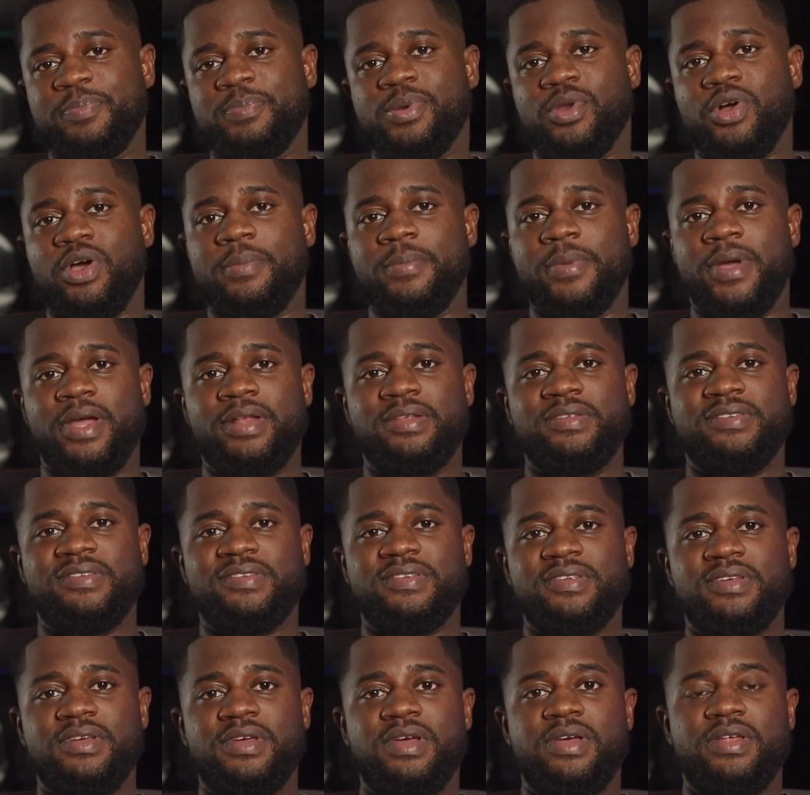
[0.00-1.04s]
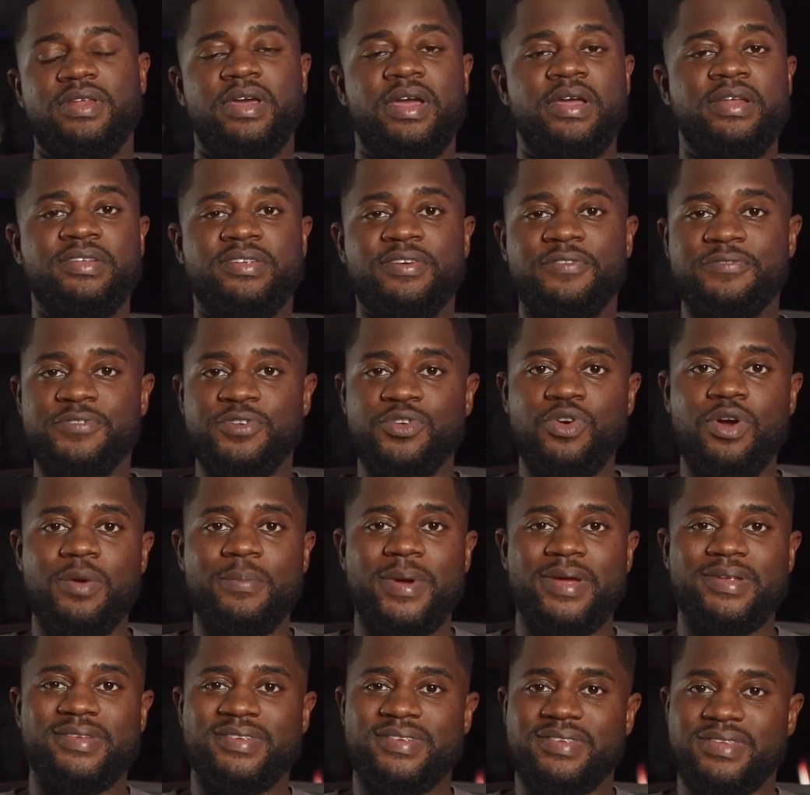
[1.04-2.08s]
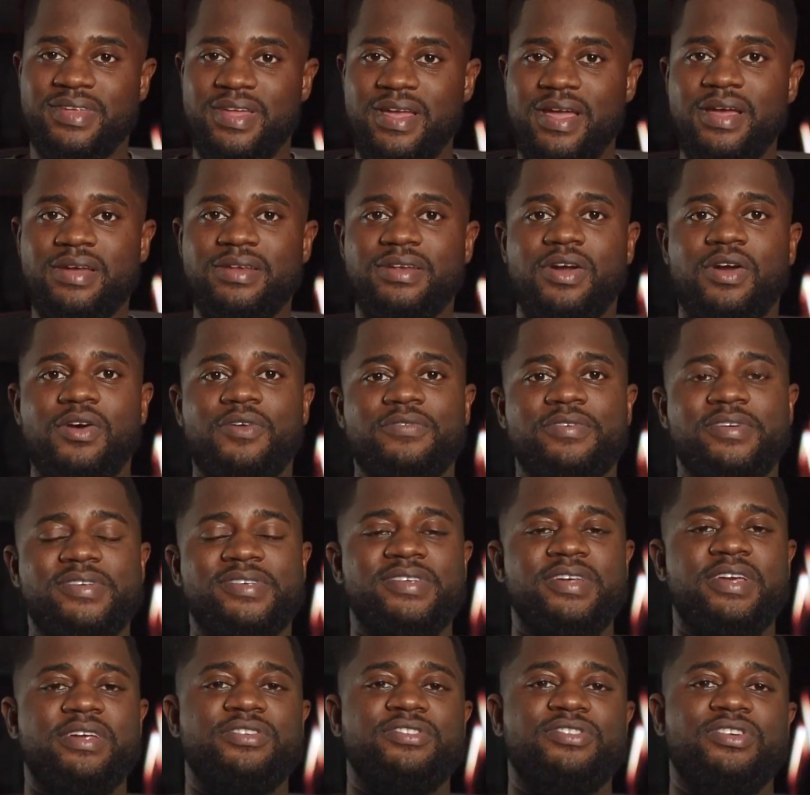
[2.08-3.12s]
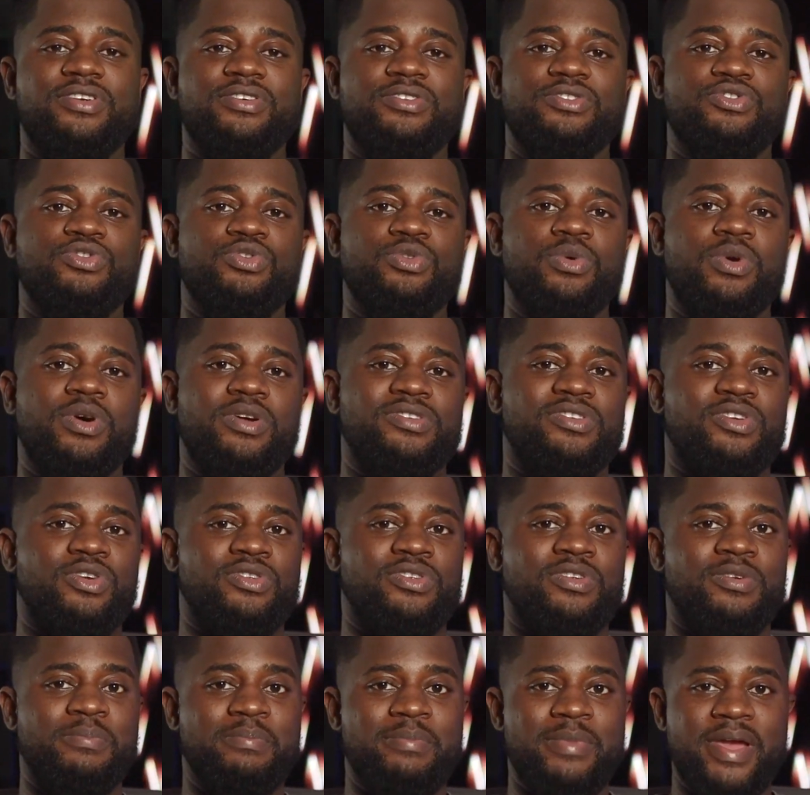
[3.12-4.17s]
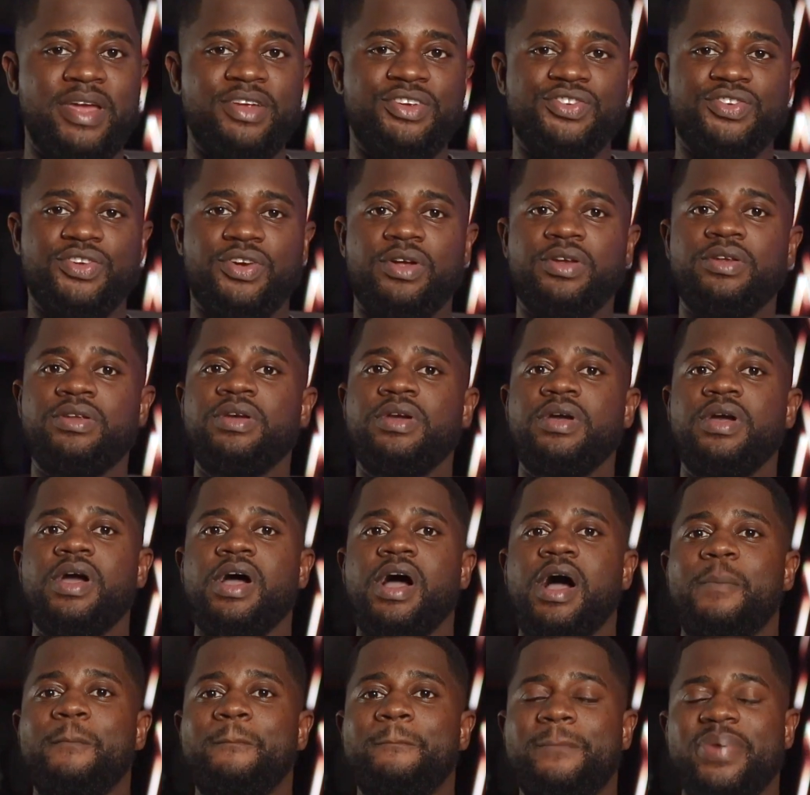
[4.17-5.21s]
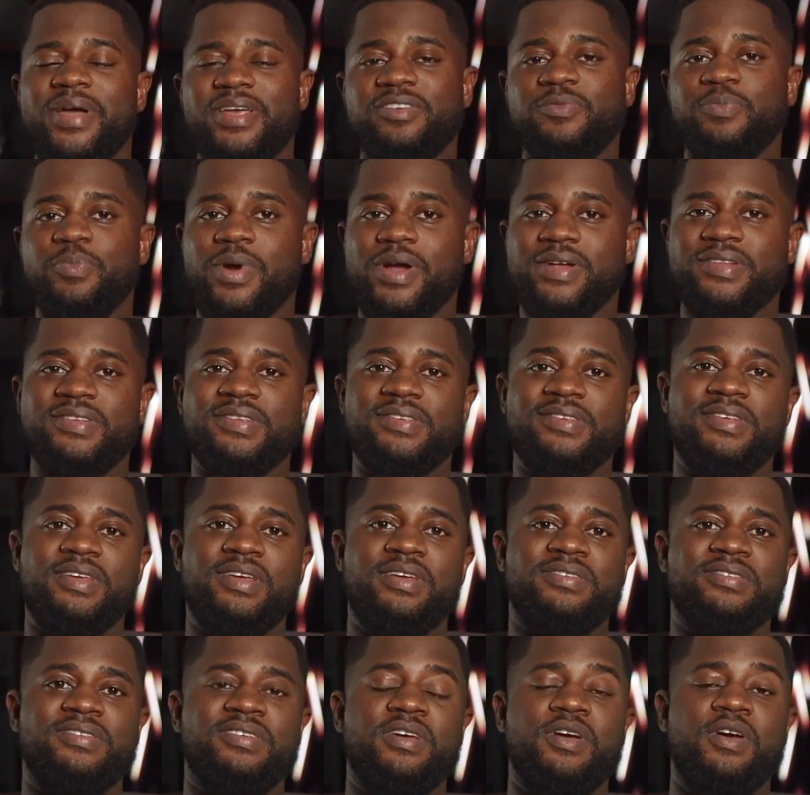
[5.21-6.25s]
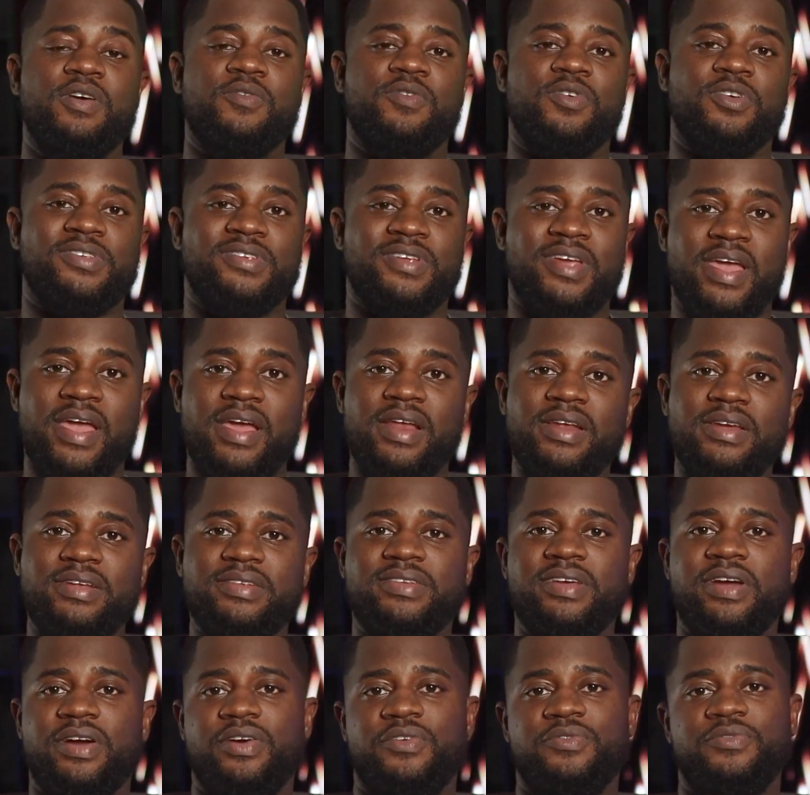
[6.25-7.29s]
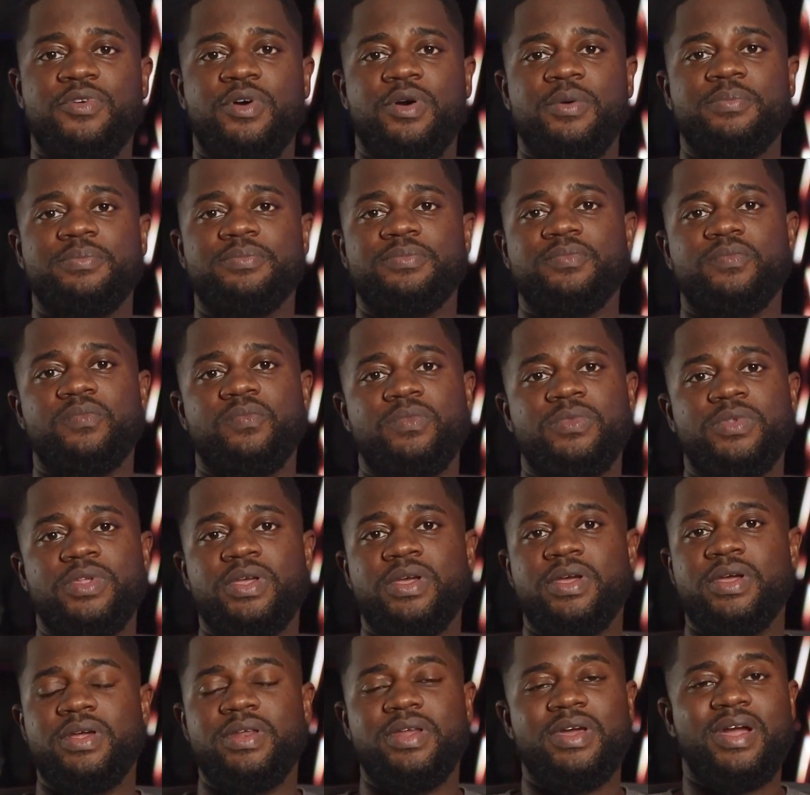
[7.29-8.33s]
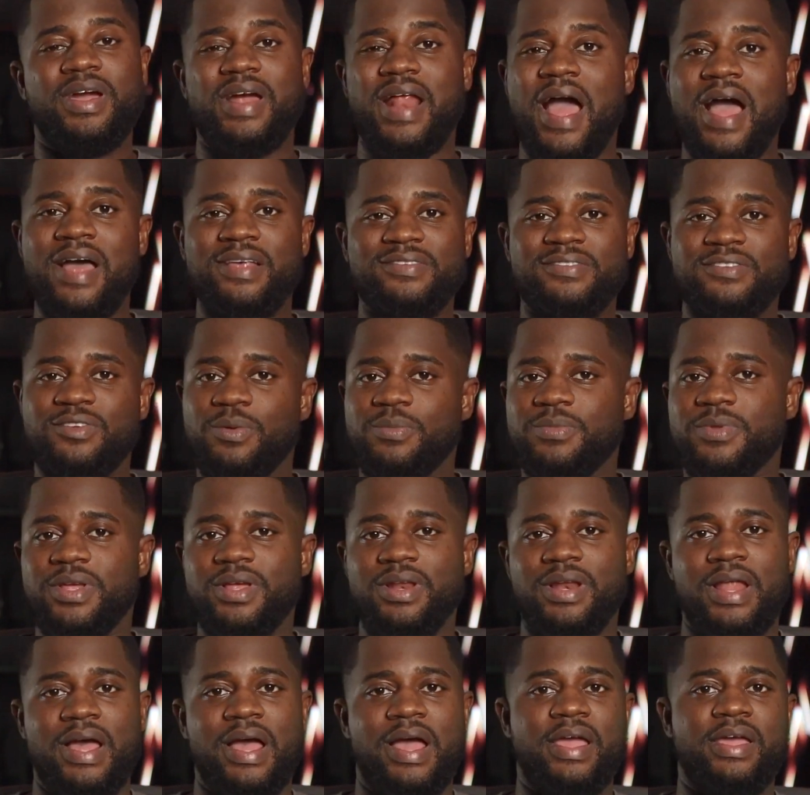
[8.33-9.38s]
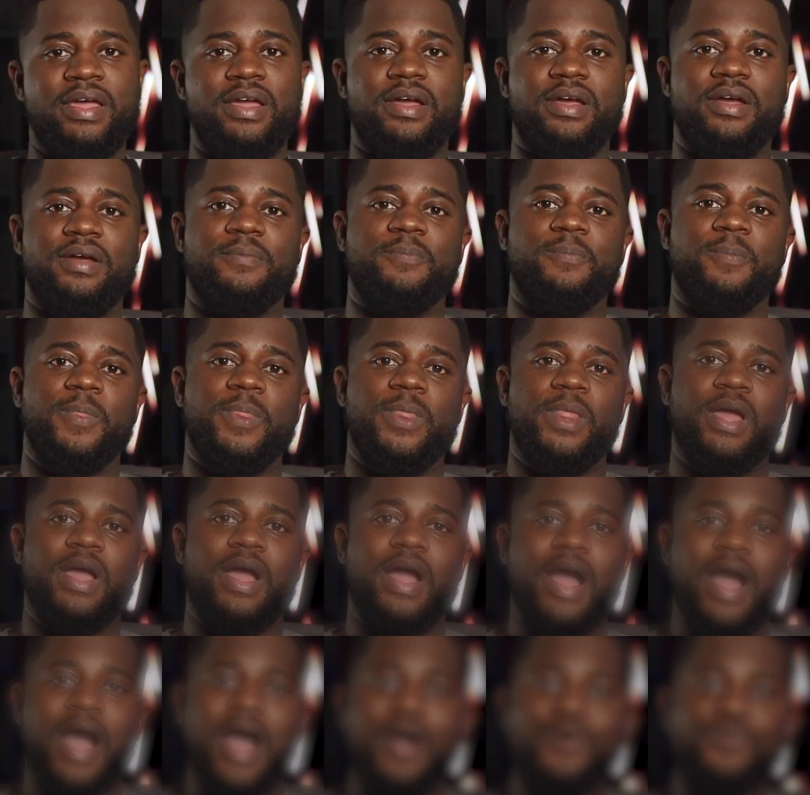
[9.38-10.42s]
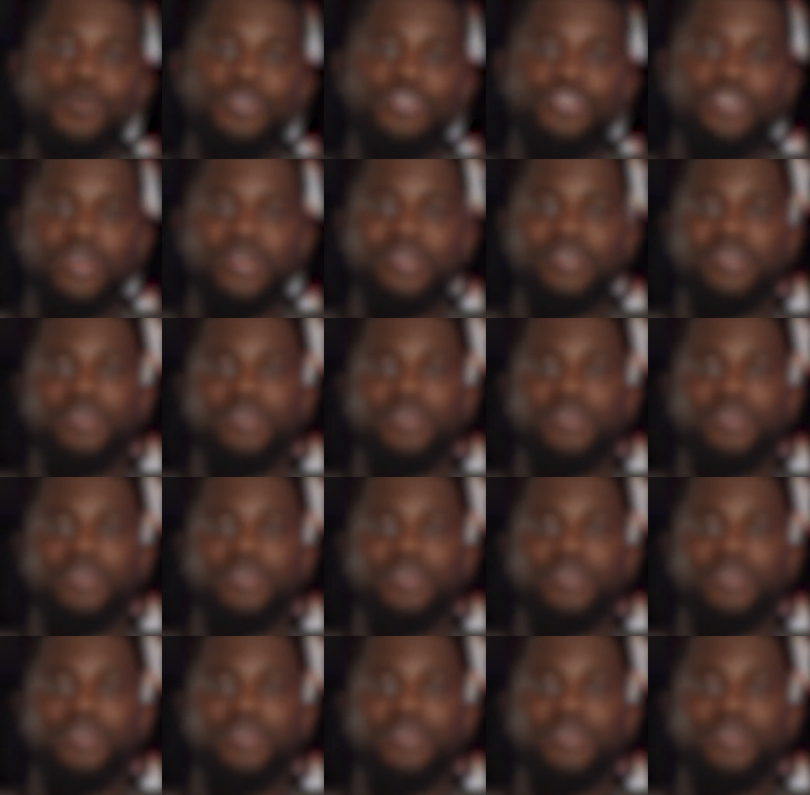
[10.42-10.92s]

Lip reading: deployments, the interviewer might steer the conversation towards automation and best practices for scaling Terraform. They could ask something like, how would you